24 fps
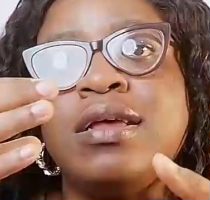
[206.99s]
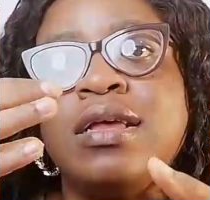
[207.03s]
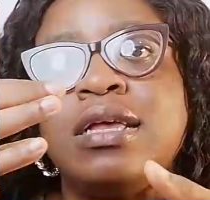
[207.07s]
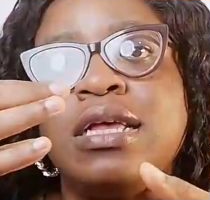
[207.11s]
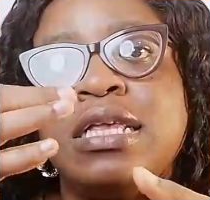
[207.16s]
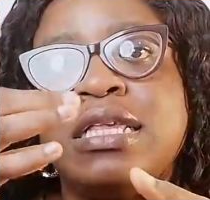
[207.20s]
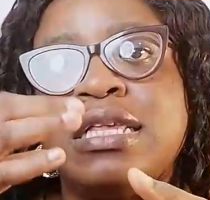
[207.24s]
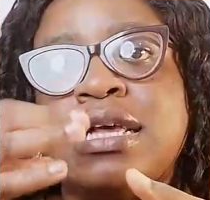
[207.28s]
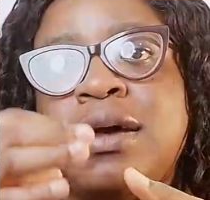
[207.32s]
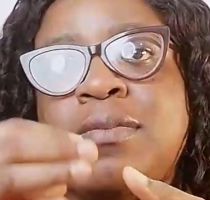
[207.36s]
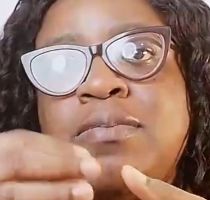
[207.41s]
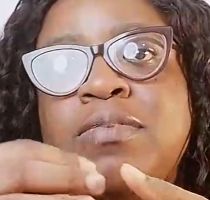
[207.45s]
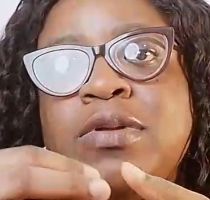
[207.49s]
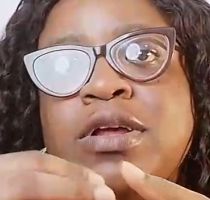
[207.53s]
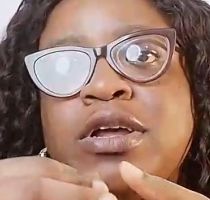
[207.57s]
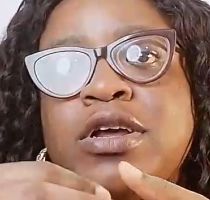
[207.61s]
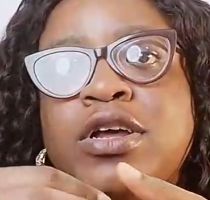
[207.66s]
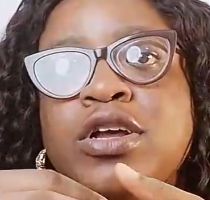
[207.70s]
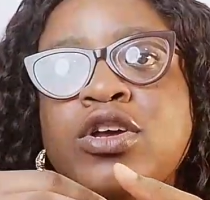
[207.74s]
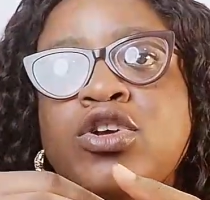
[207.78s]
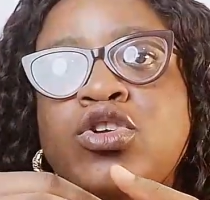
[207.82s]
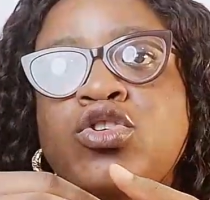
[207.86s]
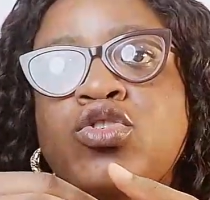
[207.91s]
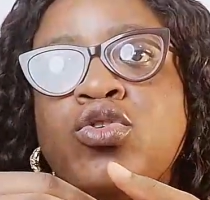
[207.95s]
its
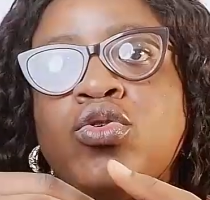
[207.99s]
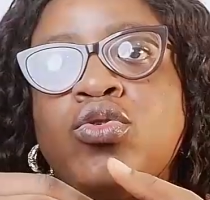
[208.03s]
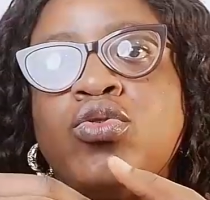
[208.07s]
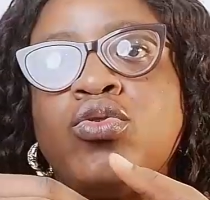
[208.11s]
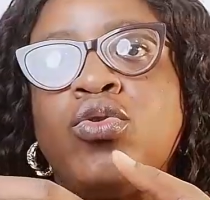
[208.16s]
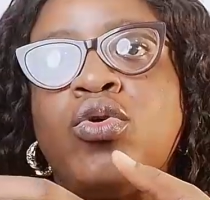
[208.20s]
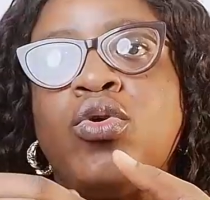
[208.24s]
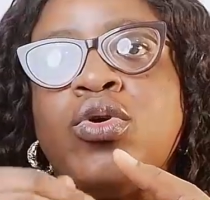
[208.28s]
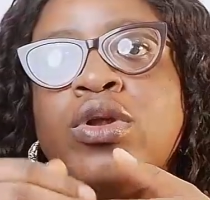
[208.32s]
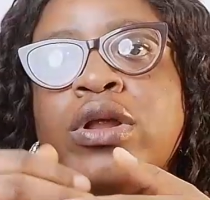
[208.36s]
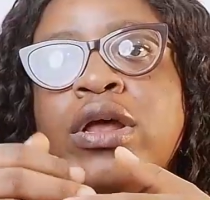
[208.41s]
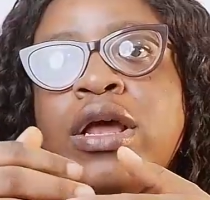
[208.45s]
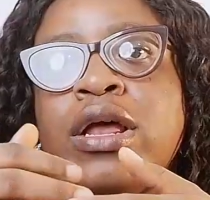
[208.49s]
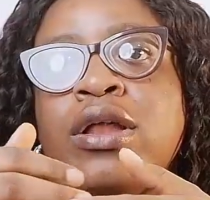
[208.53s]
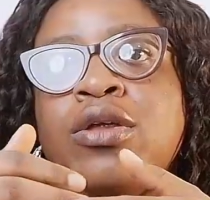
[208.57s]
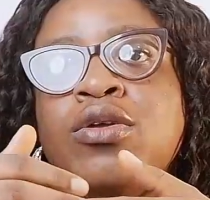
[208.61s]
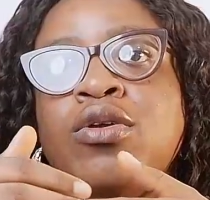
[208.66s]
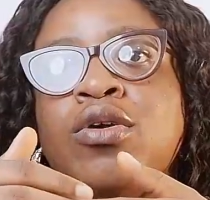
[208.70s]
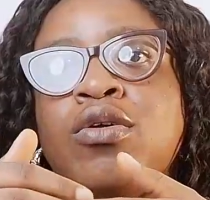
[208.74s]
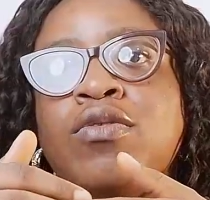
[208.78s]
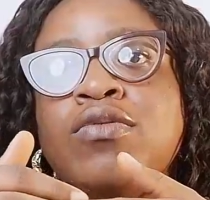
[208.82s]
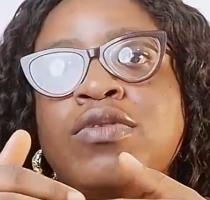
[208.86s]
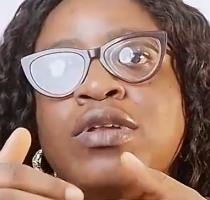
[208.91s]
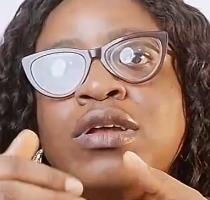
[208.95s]
application on
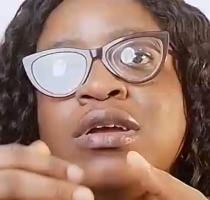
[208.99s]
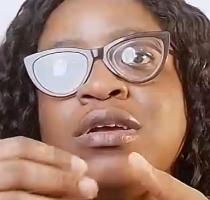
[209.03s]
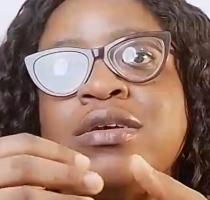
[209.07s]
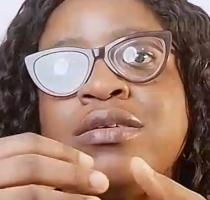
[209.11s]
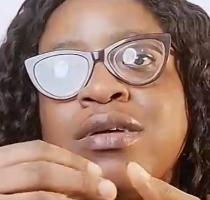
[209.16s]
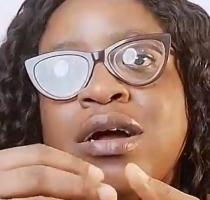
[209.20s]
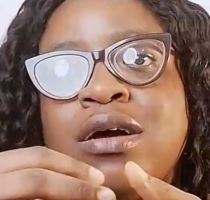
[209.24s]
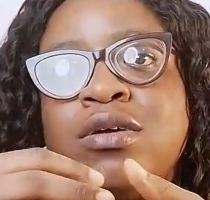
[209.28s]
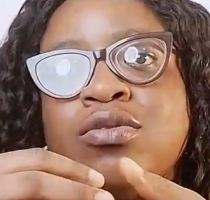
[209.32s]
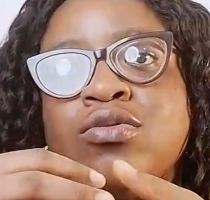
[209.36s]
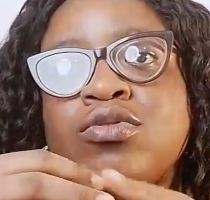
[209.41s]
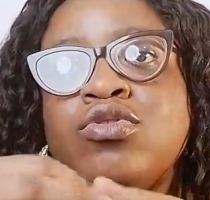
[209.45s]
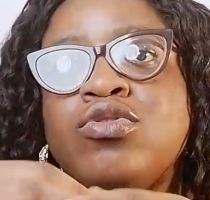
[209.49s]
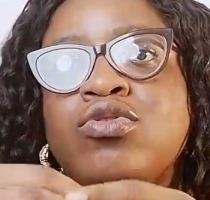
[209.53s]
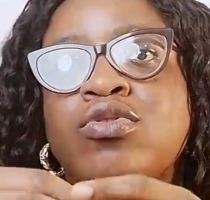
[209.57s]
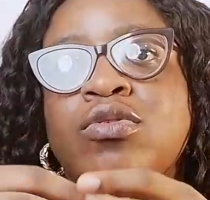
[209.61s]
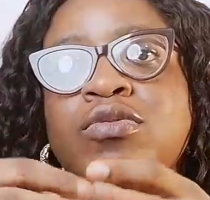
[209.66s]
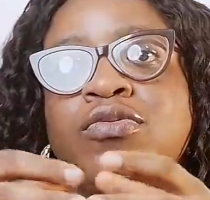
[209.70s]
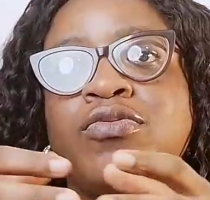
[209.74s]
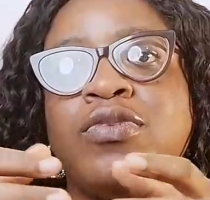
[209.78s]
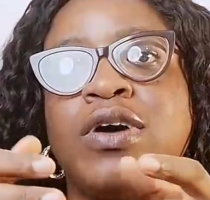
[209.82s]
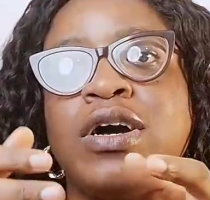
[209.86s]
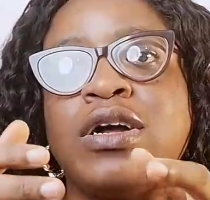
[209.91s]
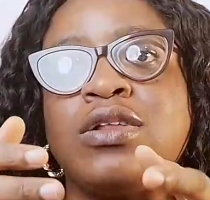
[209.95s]
any of the grounds or
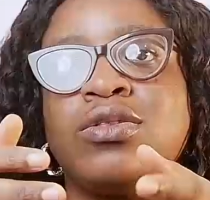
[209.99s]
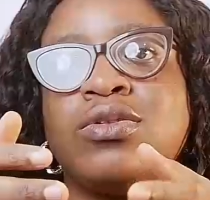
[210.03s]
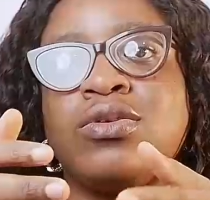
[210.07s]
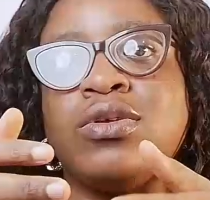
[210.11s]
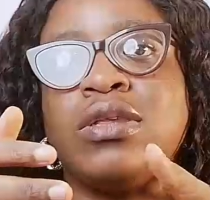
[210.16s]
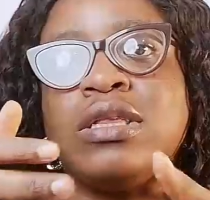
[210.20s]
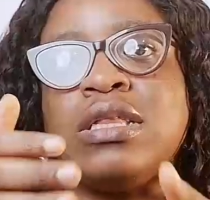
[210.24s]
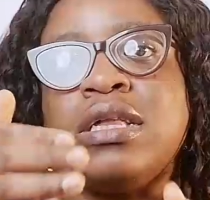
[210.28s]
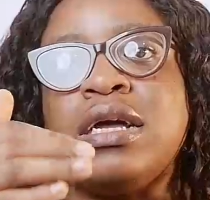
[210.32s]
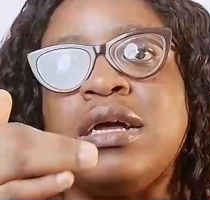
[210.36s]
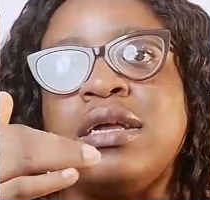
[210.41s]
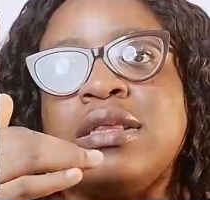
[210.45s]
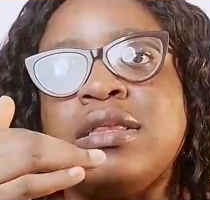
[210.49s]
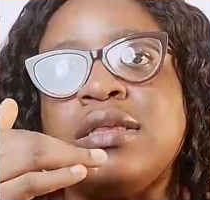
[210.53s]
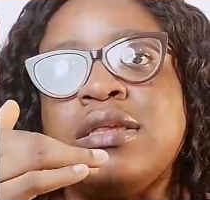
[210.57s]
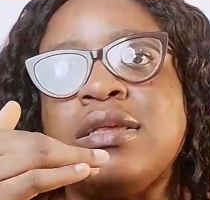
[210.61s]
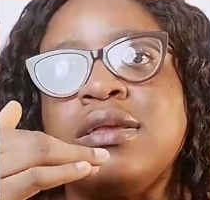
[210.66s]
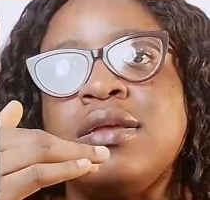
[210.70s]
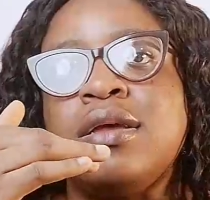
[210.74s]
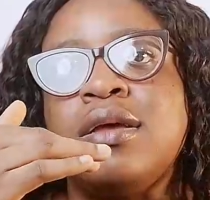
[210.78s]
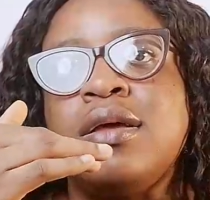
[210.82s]
factors that